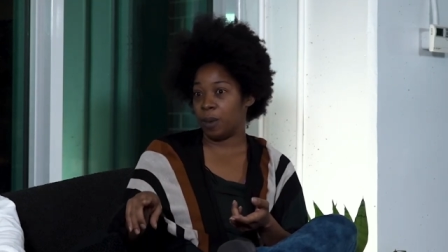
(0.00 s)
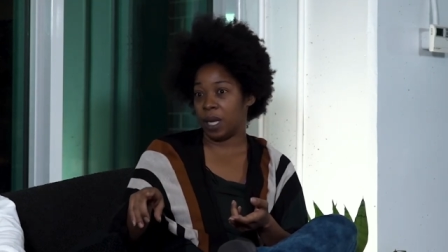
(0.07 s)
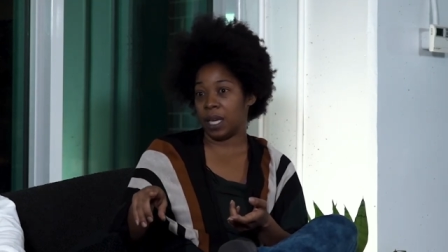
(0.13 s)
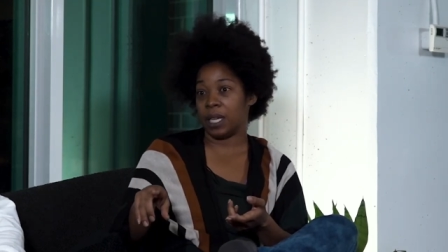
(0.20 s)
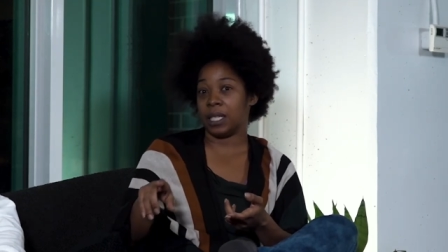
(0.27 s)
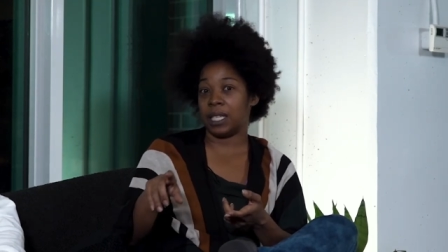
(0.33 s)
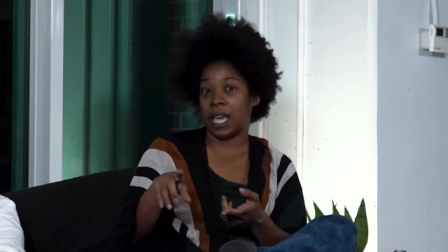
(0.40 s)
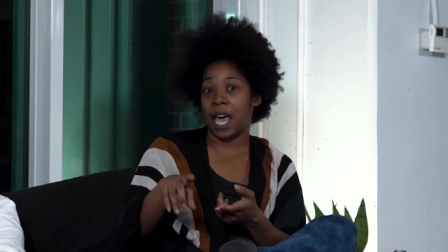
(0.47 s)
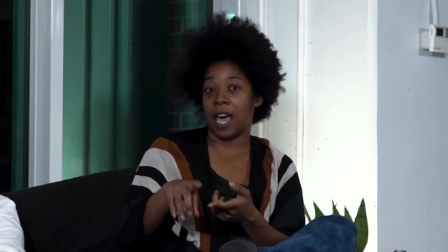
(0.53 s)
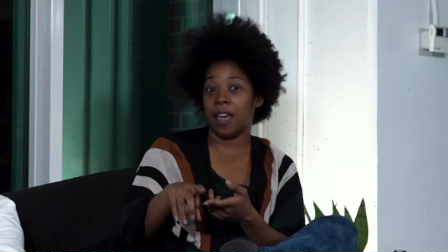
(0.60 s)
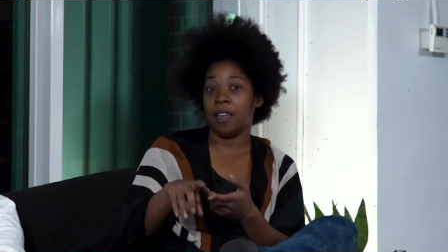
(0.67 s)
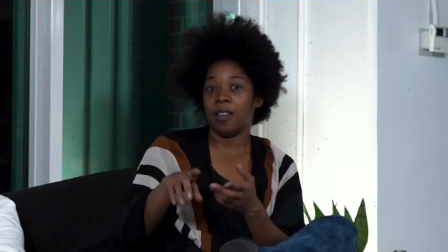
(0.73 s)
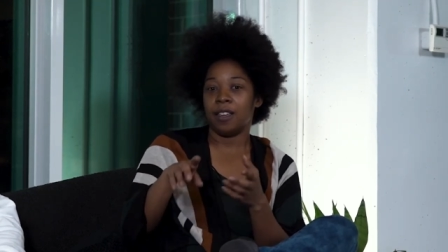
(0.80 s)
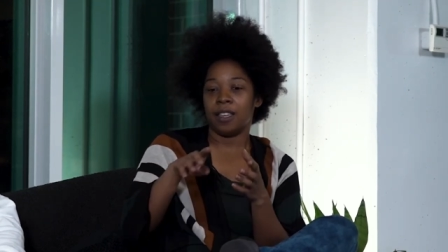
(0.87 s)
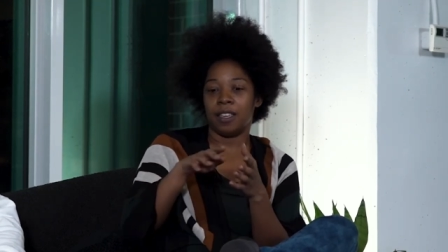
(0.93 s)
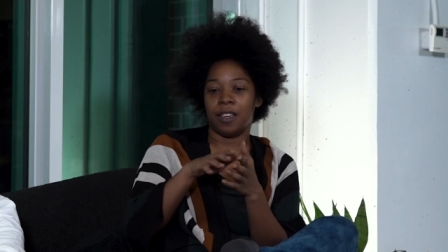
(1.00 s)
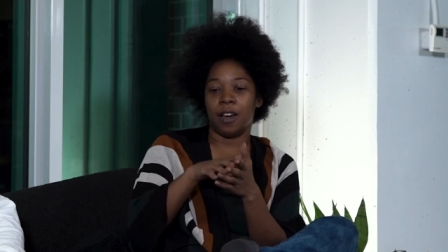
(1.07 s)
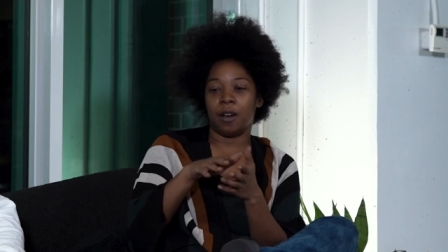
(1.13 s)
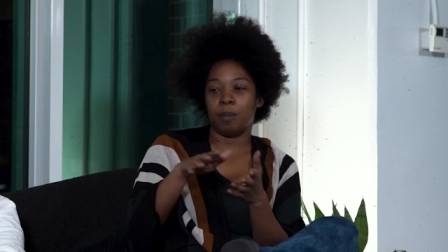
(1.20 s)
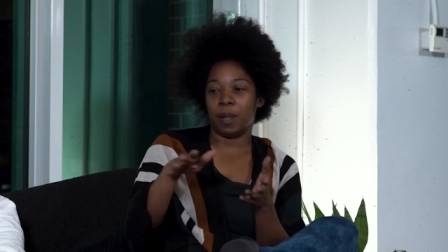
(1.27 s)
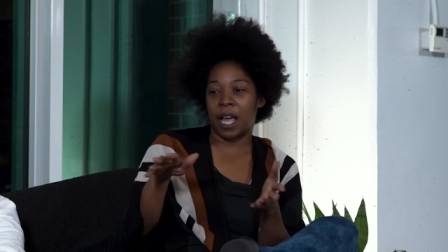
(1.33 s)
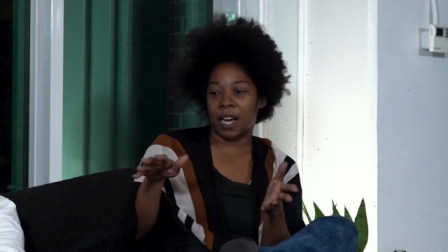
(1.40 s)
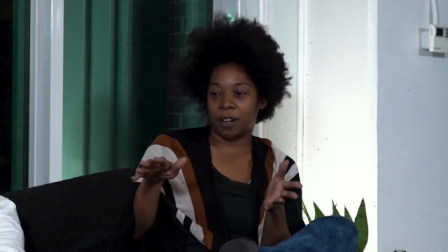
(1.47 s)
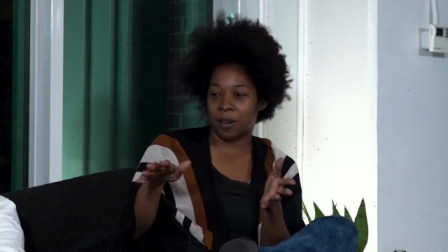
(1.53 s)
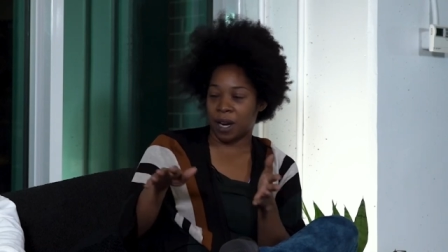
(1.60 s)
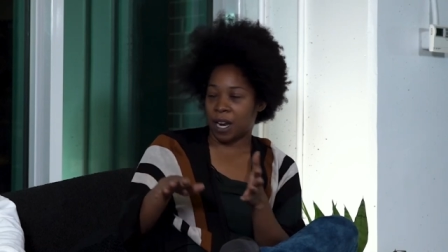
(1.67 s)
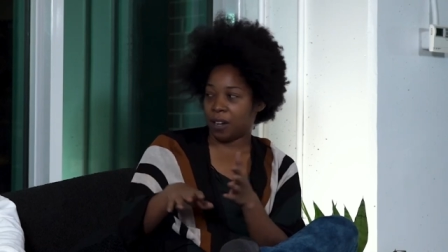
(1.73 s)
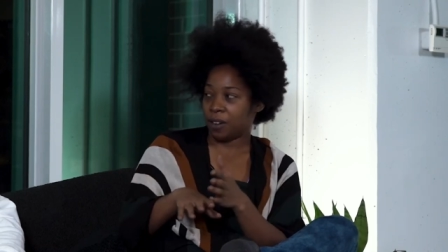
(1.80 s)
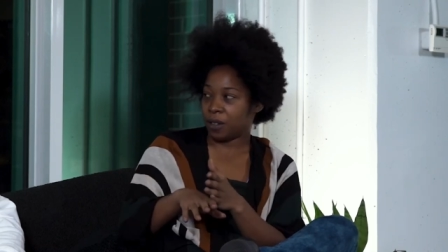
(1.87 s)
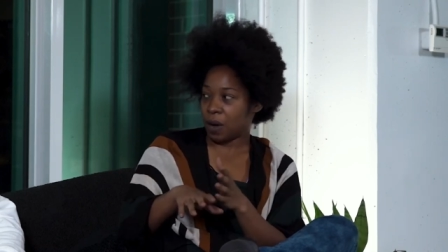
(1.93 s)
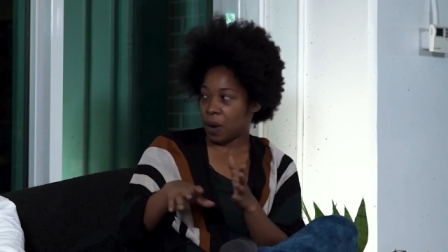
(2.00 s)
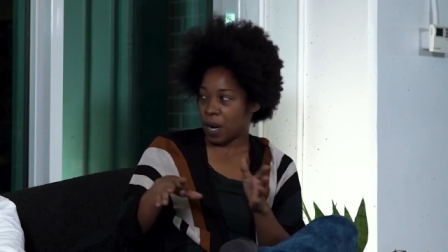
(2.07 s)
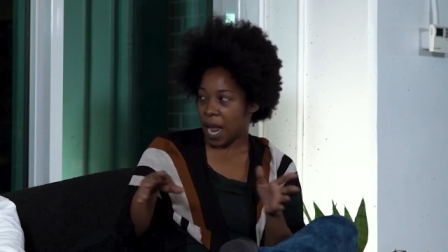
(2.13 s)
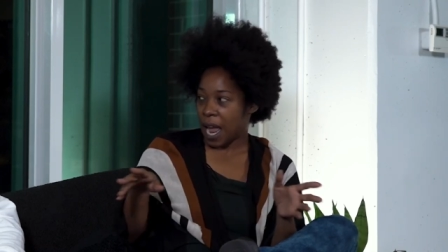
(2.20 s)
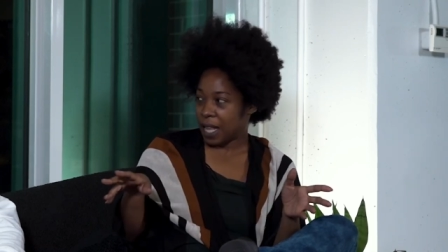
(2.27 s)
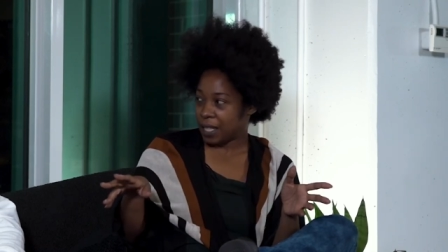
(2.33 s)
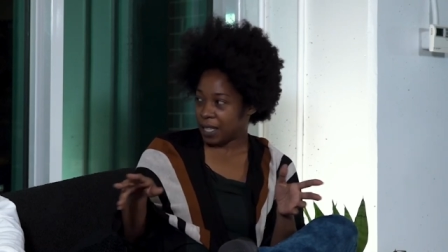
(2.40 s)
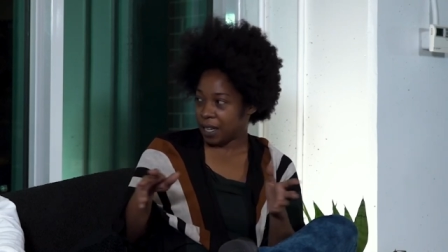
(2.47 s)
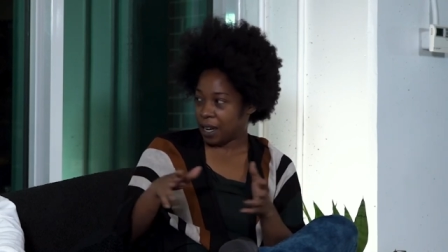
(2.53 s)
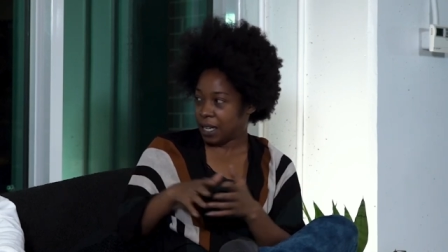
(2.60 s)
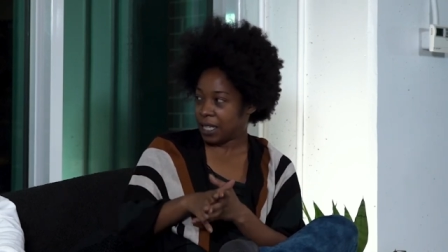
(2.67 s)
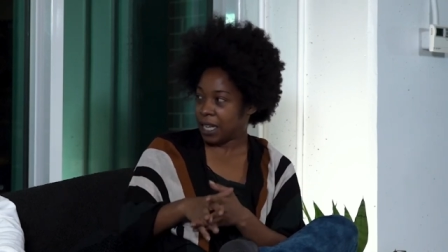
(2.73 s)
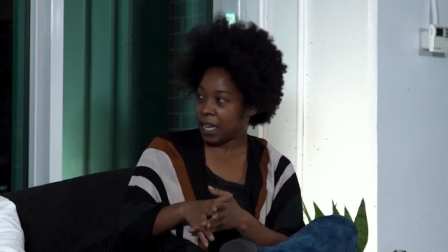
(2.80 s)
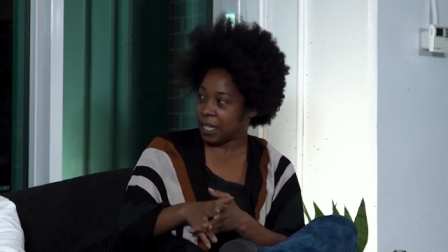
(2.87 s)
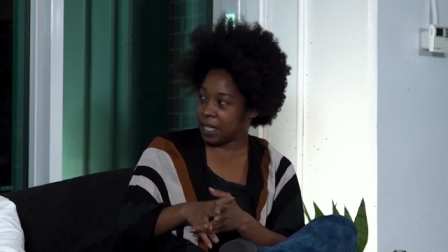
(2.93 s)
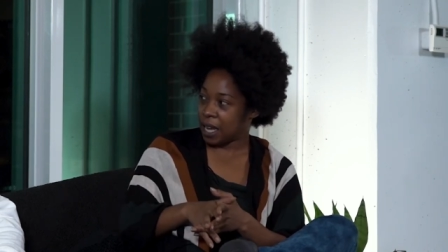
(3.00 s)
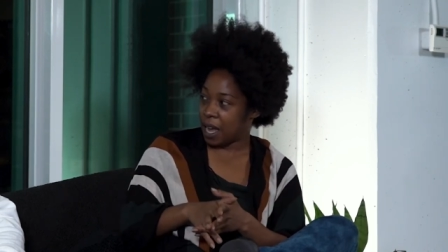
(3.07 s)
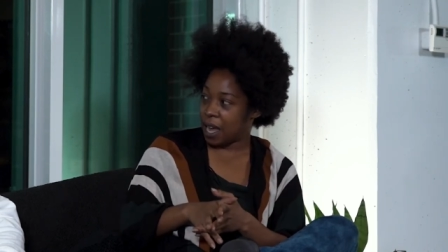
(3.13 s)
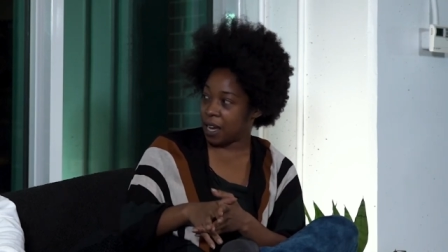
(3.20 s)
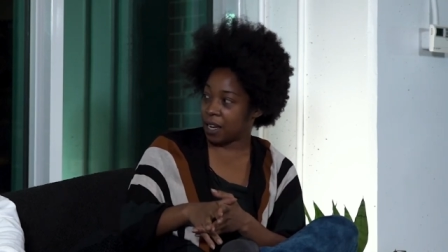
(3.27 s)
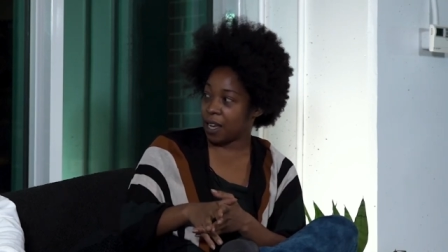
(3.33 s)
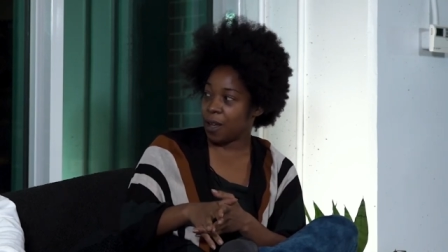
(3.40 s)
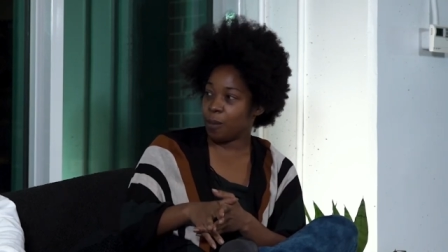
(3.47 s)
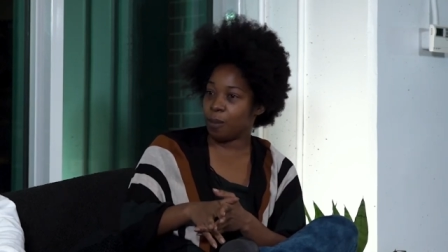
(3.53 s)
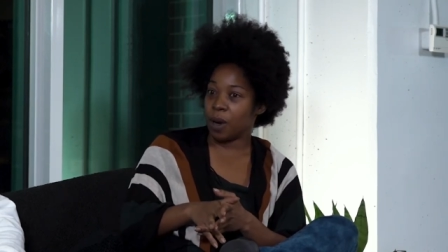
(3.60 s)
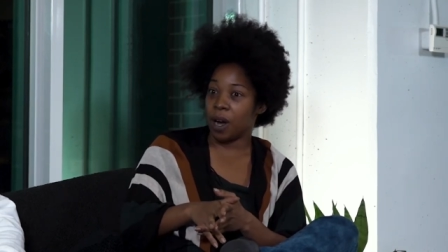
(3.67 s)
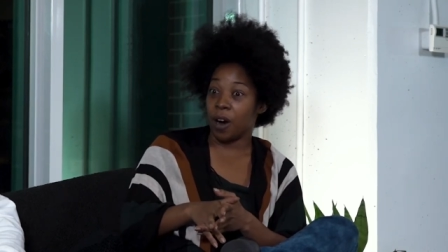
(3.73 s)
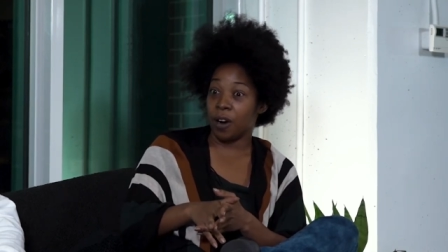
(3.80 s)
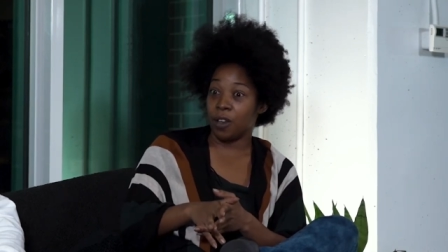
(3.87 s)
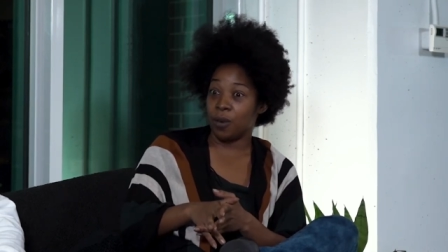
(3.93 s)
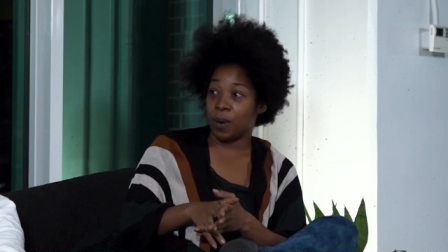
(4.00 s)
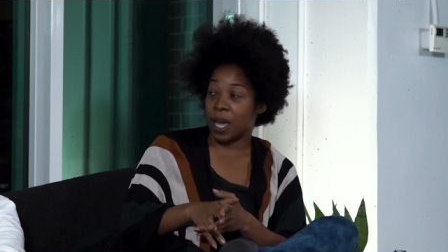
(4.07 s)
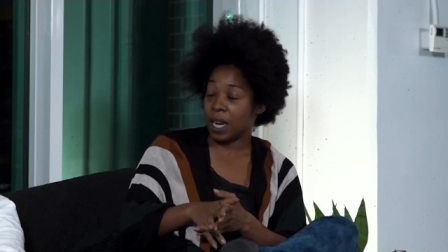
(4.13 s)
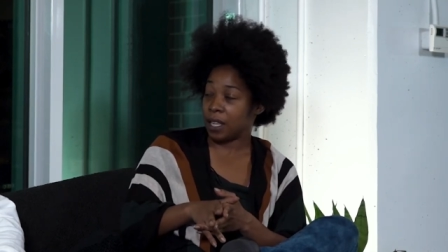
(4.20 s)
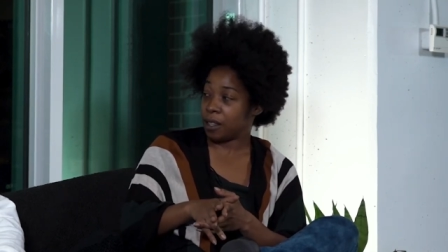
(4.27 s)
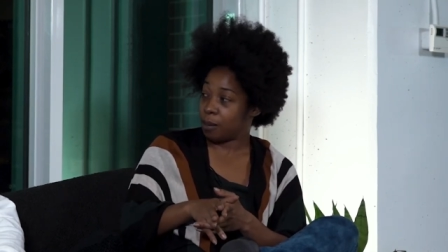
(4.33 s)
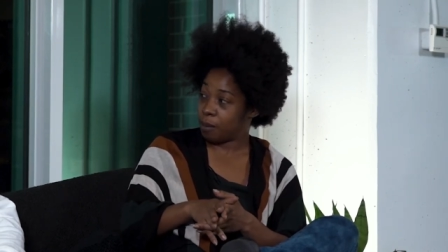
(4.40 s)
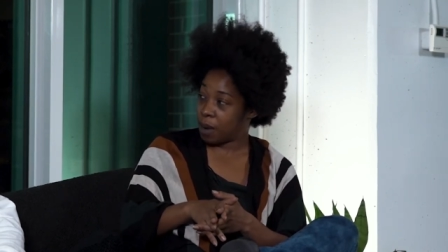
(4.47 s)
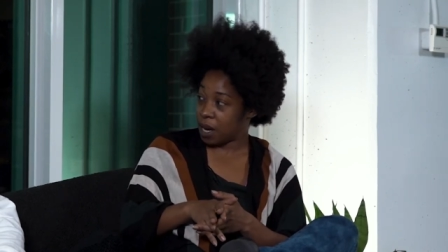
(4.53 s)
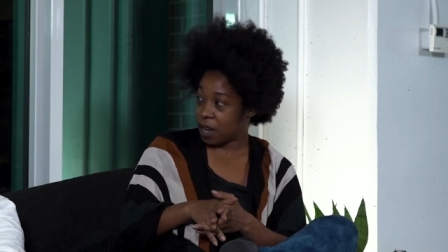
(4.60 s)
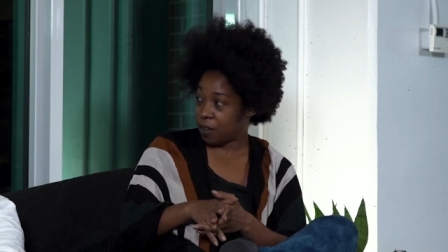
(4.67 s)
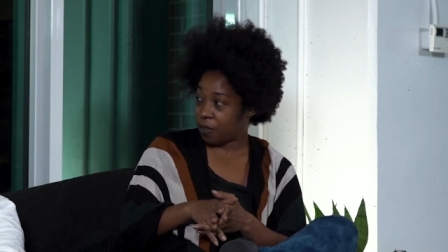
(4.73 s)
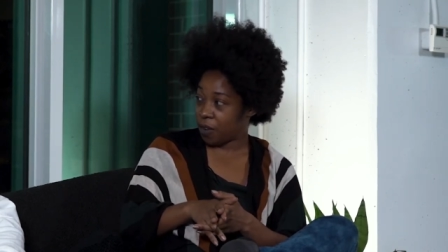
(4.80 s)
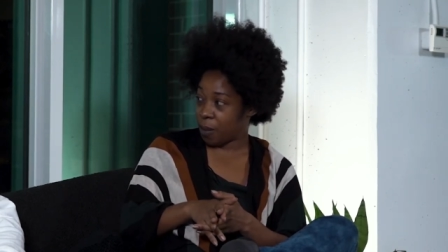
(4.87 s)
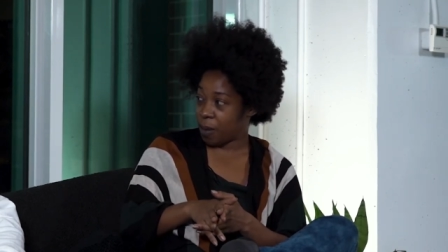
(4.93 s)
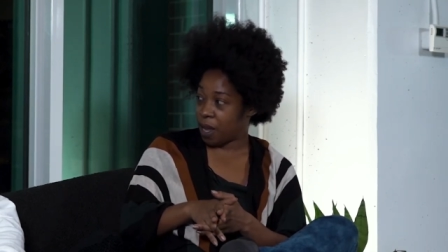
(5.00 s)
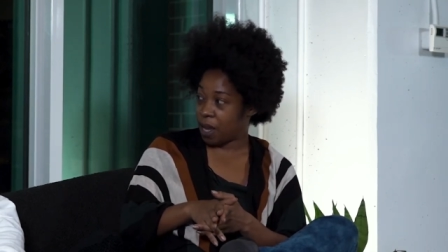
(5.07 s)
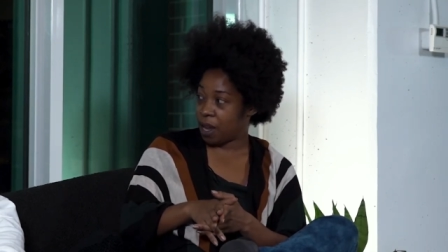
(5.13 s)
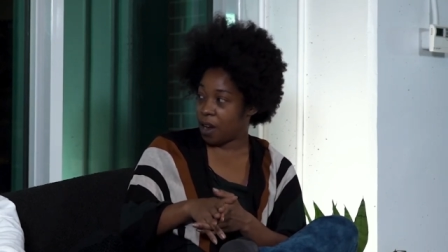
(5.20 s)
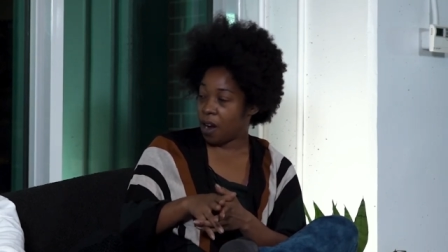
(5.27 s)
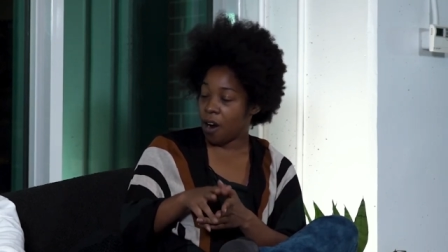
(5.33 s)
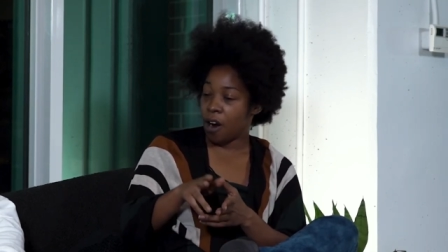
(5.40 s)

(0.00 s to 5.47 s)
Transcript: Because yeah, young black creators are dancing on TikTok, but are you getting the money from it?